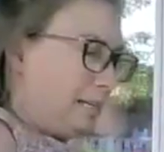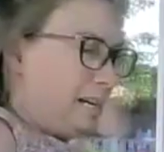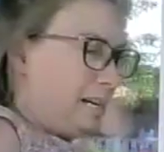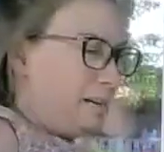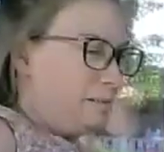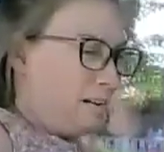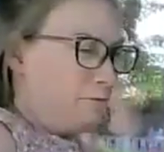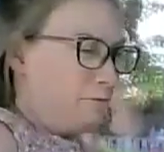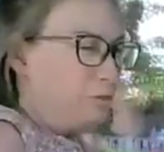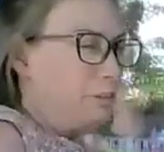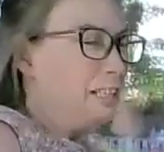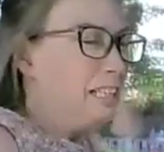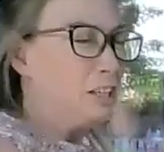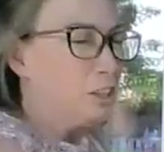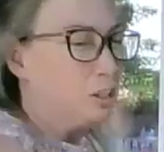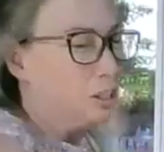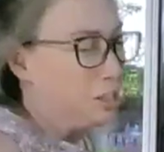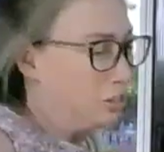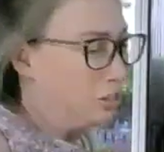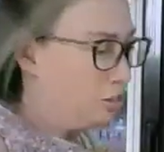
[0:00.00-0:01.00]
I'm definitely
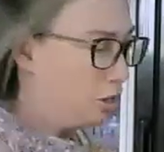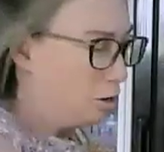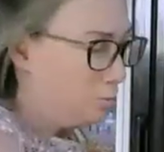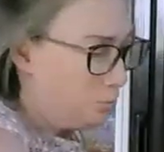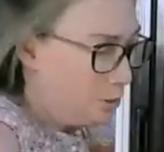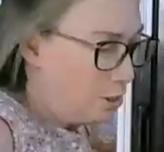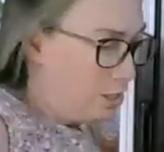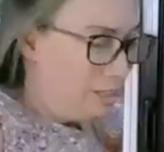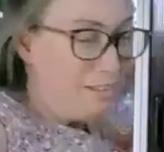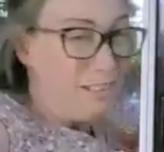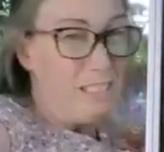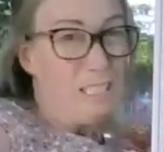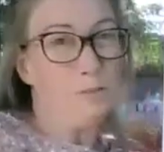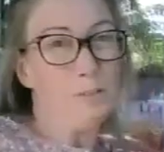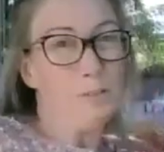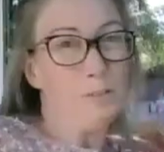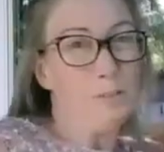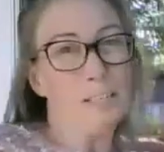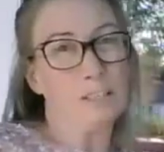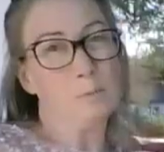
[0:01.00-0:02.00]
gonna start burning these
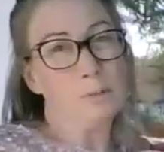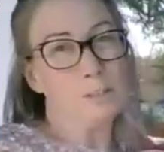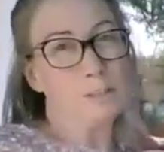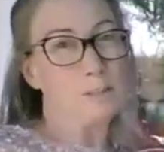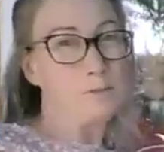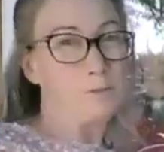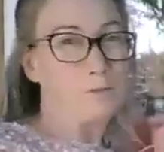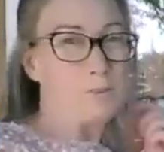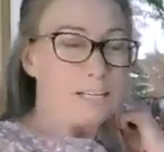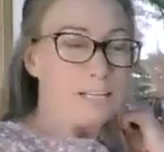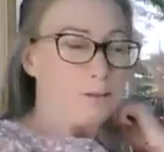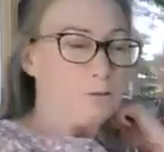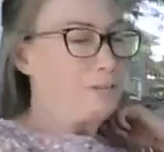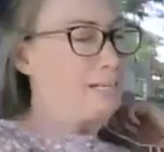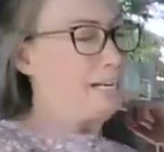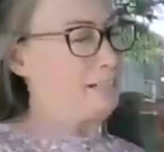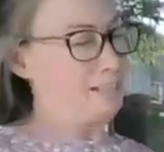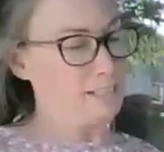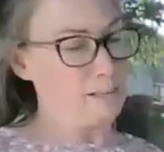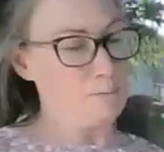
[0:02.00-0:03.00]
vegetables if I
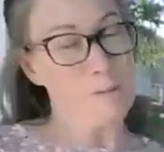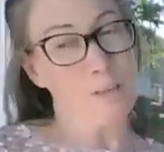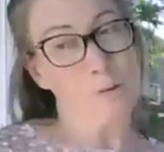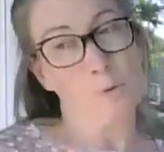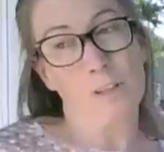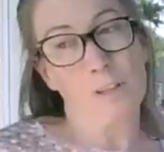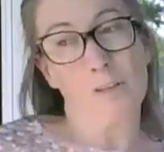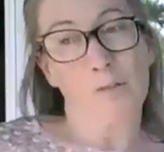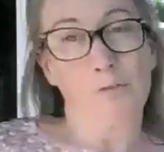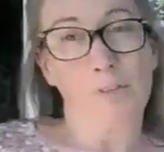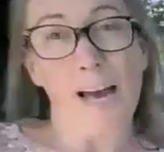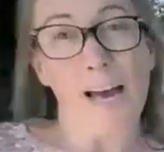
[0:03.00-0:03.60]
don't get something with a